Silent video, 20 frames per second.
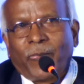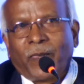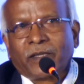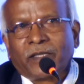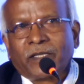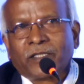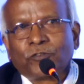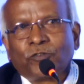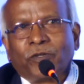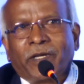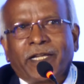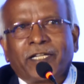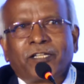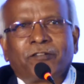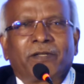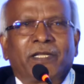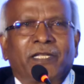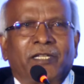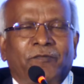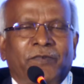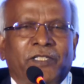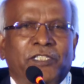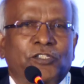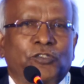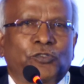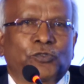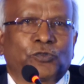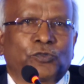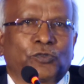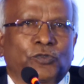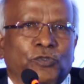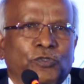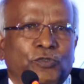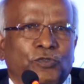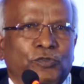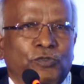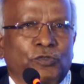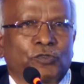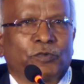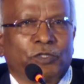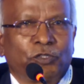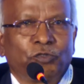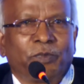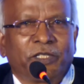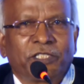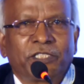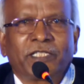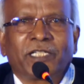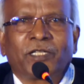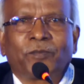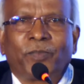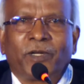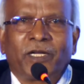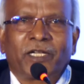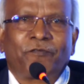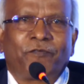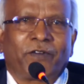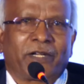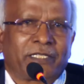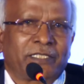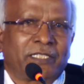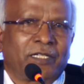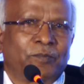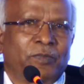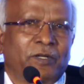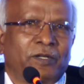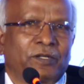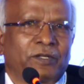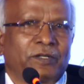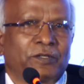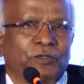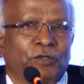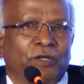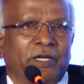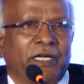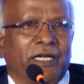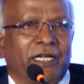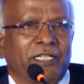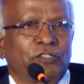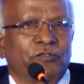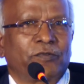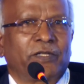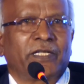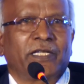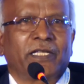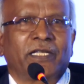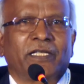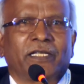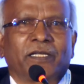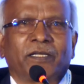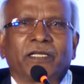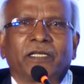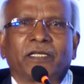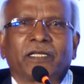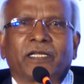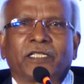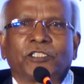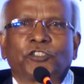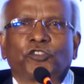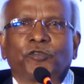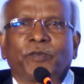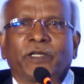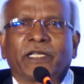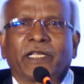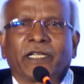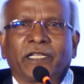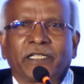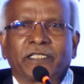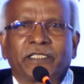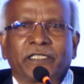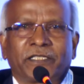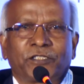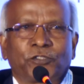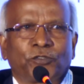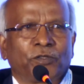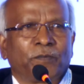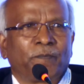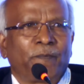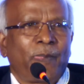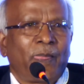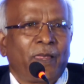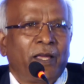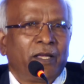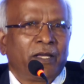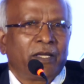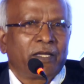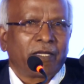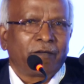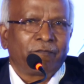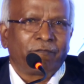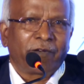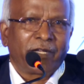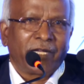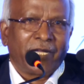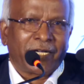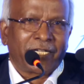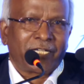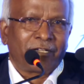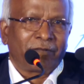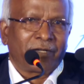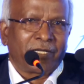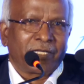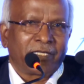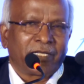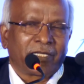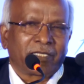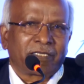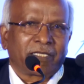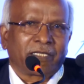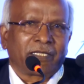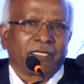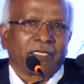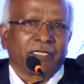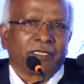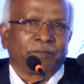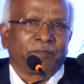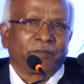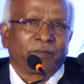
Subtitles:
there is no activity in which you machine a part, for example, you are actually consuming energy. So every activity there is a